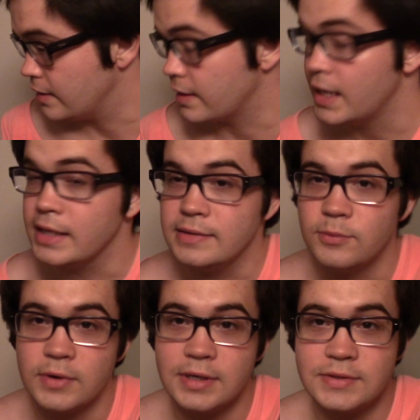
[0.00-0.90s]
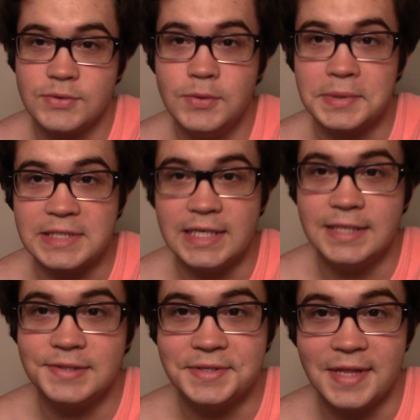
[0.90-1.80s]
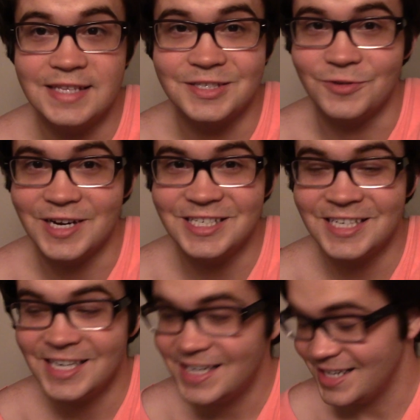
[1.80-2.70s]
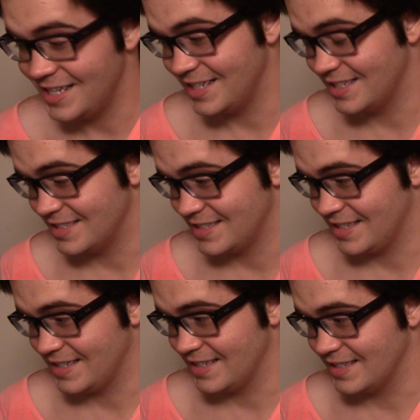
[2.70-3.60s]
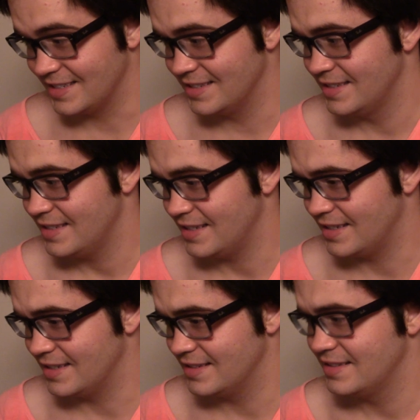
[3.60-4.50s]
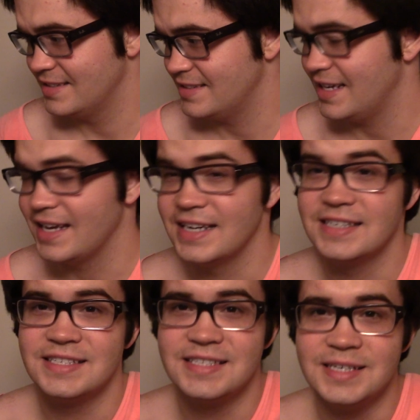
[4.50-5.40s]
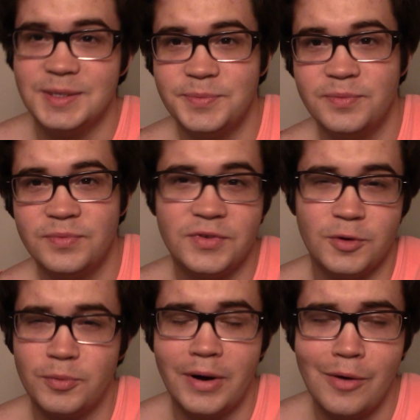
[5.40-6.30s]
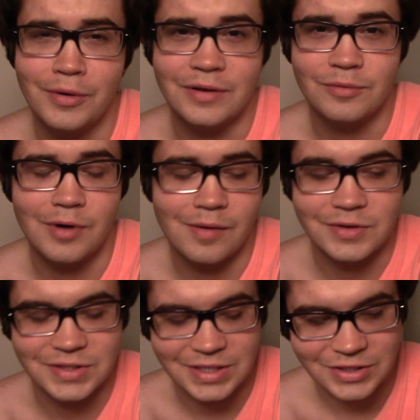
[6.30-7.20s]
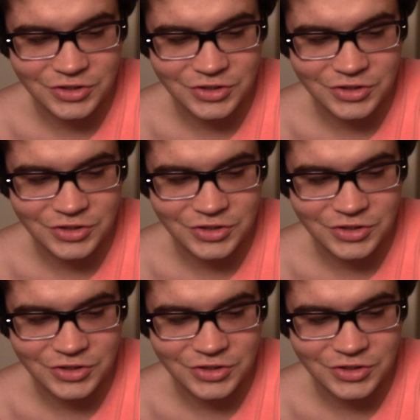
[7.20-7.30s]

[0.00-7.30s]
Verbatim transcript: any schoolwork done, so that's great. And I tanned some, so priorities were obviously in